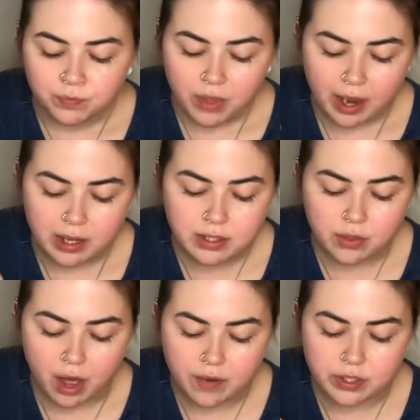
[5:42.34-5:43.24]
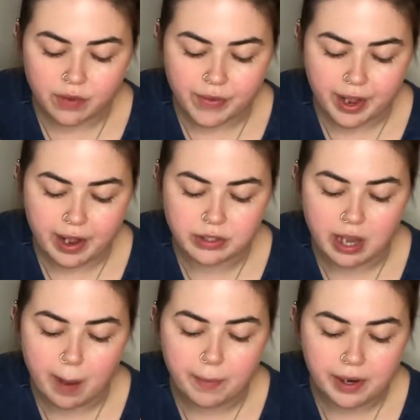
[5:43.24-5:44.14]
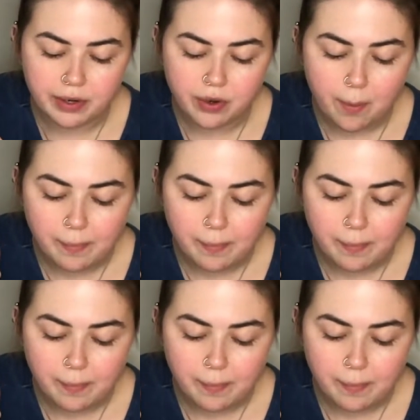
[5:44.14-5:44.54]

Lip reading: I guess a lot of stuff like has happened